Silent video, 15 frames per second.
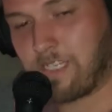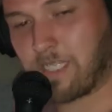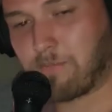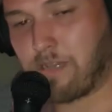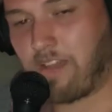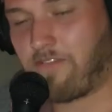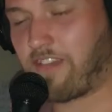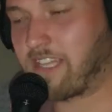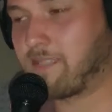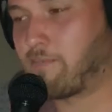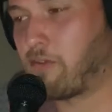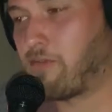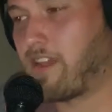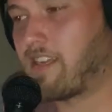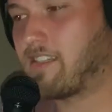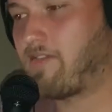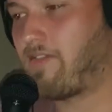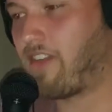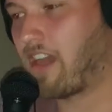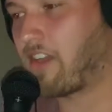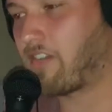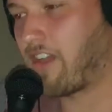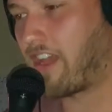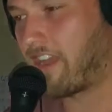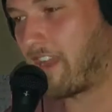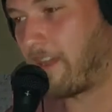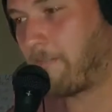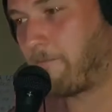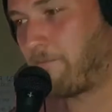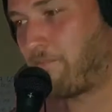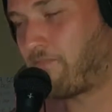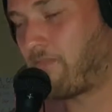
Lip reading: Because my face be red as fuck right now.